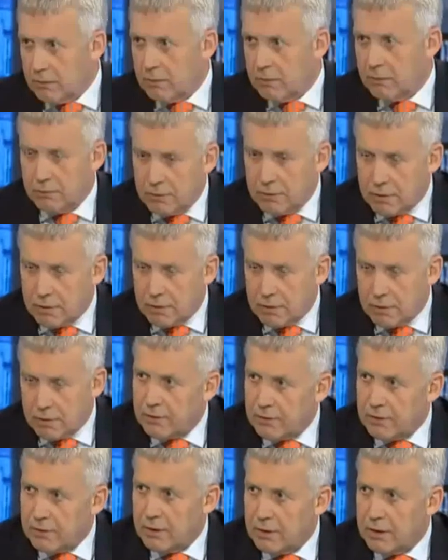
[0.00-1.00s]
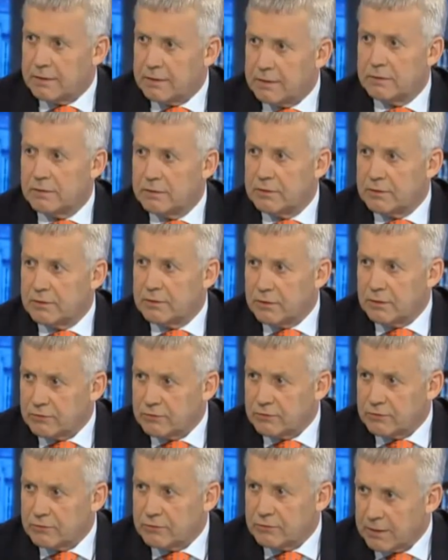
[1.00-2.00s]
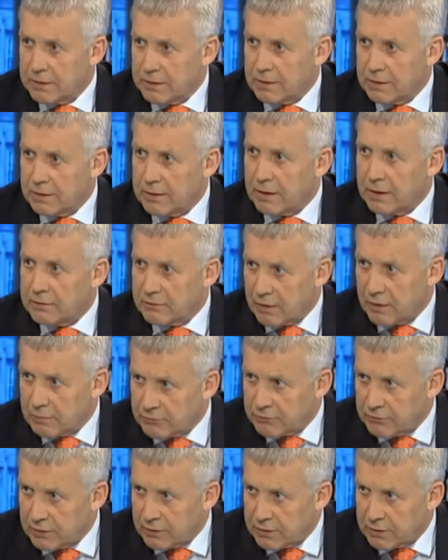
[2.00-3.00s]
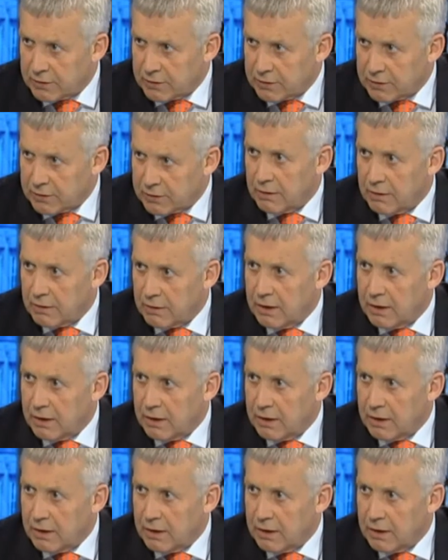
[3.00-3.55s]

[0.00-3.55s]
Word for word: No, no, not at all. I think the Taoiseach has made it exceptionally clear.